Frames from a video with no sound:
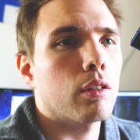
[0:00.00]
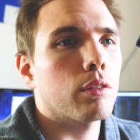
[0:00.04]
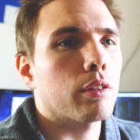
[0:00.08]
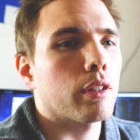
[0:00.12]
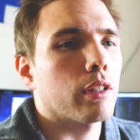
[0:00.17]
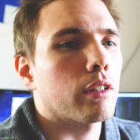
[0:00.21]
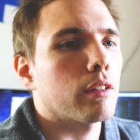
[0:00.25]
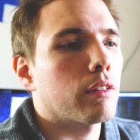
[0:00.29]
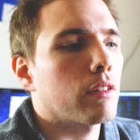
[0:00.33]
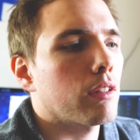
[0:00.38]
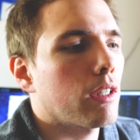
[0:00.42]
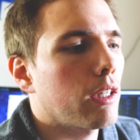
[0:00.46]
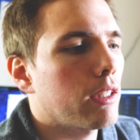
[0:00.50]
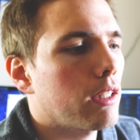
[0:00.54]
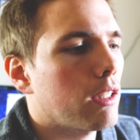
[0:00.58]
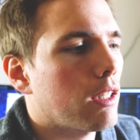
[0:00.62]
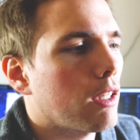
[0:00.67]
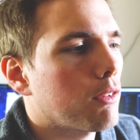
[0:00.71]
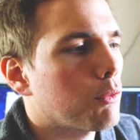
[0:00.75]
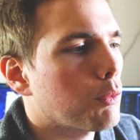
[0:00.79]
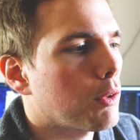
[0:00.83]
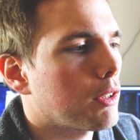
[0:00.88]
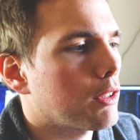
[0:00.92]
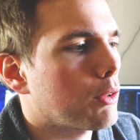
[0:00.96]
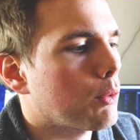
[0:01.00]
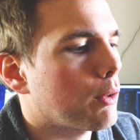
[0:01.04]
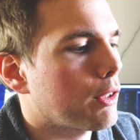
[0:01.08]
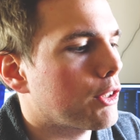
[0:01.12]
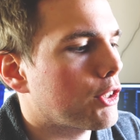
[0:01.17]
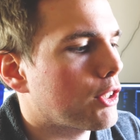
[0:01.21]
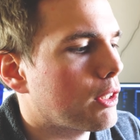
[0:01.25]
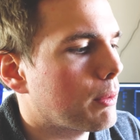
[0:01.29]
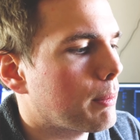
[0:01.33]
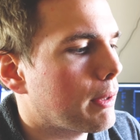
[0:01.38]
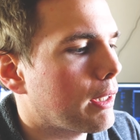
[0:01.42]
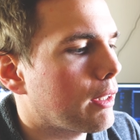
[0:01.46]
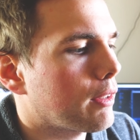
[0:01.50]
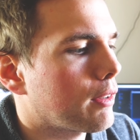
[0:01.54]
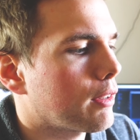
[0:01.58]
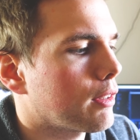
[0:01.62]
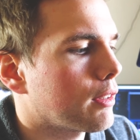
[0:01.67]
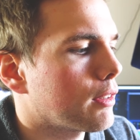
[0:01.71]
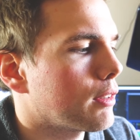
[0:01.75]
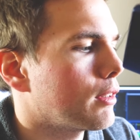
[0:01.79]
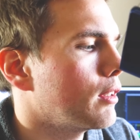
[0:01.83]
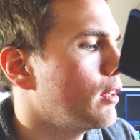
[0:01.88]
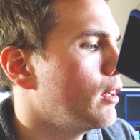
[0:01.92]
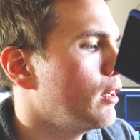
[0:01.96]
Okay, I did have one question about
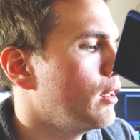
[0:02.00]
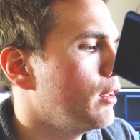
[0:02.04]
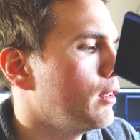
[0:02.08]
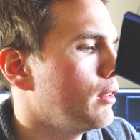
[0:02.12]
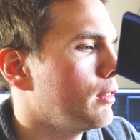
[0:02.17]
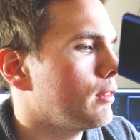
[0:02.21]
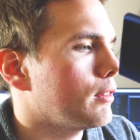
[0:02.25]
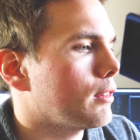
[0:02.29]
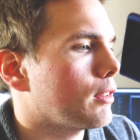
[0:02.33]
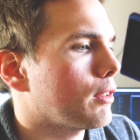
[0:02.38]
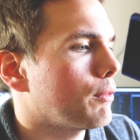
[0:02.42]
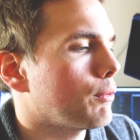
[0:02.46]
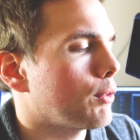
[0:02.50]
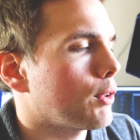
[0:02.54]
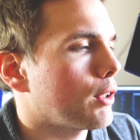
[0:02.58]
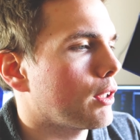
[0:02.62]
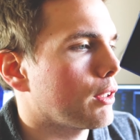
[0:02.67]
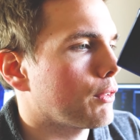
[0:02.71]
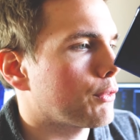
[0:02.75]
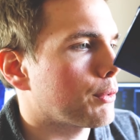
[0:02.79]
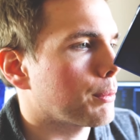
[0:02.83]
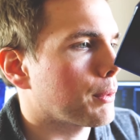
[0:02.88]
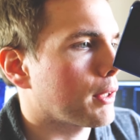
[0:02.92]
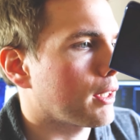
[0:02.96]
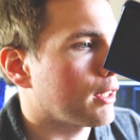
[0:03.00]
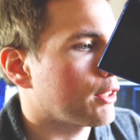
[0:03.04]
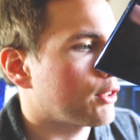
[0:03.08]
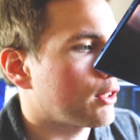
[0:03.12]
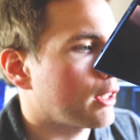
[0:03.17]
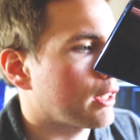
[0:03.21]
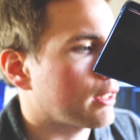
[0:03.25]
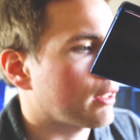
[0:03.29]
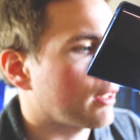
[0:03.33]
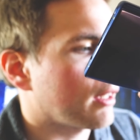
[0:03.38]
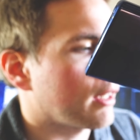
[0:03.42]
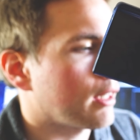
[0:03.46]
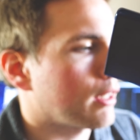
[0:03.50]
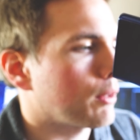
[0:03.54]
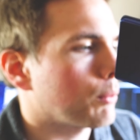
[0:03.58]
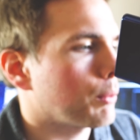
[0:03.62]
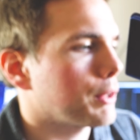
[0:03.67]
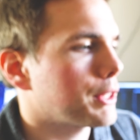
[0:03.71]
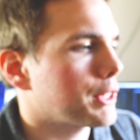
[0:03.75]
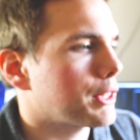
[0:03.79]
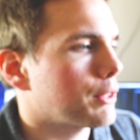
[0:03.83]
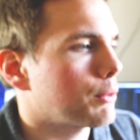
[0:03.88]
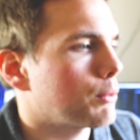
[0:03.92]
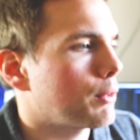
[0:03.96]
the converting from contract to hire.
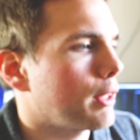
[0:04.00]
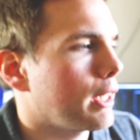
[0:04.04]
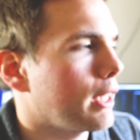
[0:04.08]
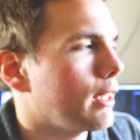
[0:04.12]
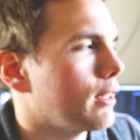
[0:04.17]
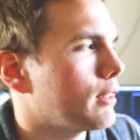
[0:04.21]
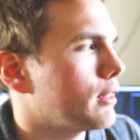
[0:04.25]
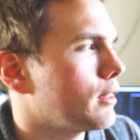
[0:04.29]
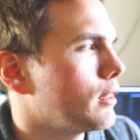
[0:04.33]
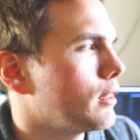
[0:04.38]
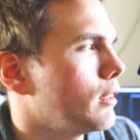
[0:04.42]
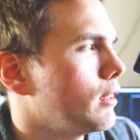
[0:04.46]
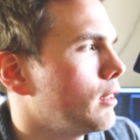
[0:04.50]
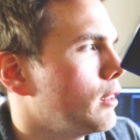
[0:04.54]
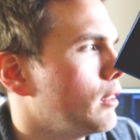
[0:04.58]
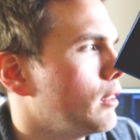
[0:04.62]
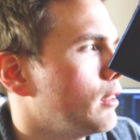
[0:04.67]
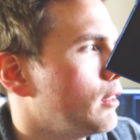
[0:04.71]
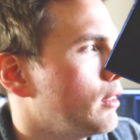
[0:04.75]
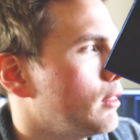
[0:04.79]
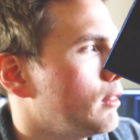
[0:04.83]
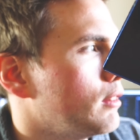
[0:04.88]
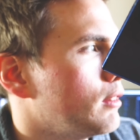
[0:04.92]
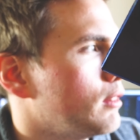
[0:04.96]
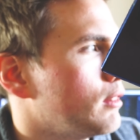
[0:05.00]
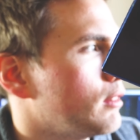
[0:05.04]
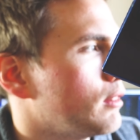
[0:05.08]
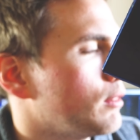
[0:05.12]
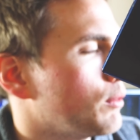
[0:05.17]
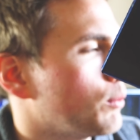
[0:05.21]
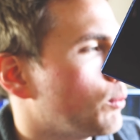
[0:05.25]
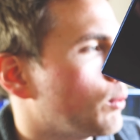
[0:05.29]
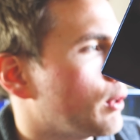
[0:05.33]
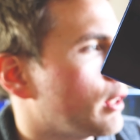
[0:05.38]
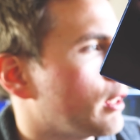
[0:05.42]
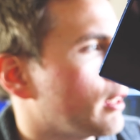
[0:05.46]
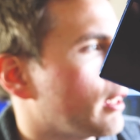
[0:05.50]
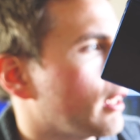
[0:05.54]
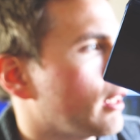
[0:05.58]
What's the rate? Sure. Where